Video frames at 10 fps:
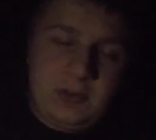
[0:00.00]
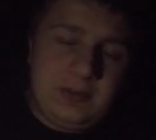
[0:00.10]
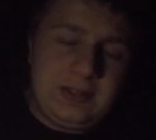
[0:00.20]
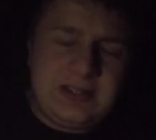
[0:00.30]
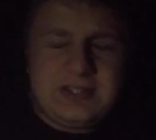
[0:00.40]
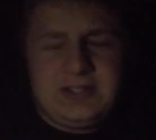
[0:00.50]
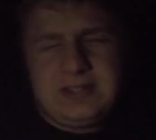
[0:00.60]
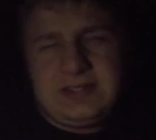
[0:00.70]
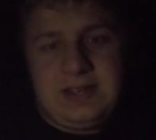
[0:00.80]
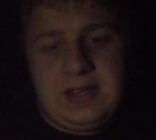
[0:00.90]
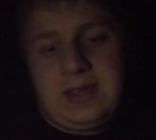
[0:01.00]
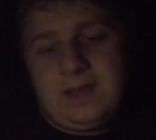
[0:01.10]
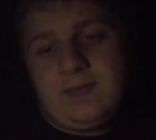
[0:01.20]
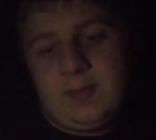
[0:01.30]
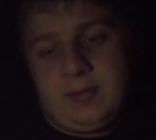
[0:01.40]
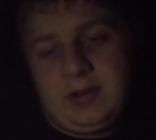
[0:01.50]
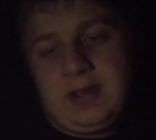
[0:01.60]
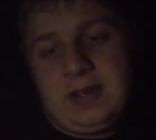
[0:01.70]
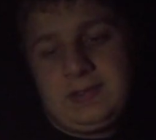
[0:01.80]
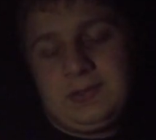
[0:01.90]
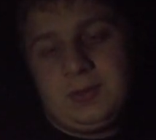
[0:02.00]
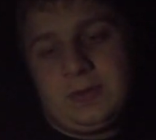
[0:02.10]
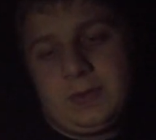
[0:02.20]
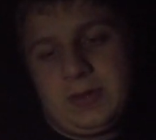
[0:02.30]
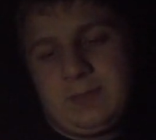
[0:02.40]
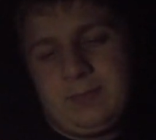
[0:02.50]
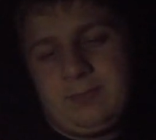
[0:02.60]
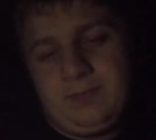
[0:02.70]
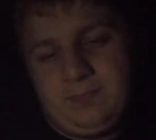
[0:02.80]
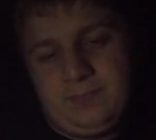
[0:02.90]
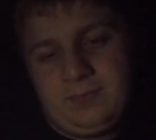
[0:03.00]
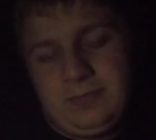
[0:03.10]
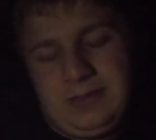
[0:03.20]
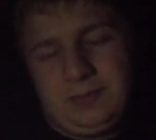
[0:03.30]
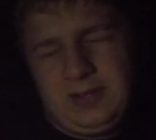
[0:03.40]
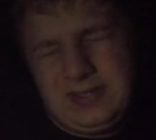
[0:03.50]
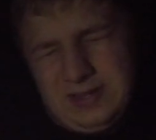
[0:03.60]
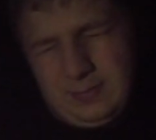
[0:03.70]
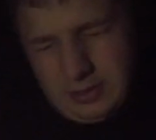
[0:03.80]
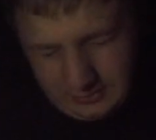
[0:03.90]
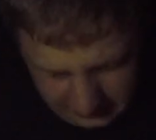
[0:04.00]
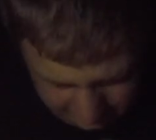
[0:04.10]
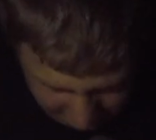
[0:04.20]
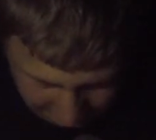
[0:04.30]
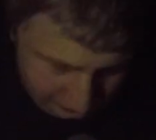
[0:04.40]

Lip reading: Well, let's just say I give him a pretty high score for the reason I bought this model.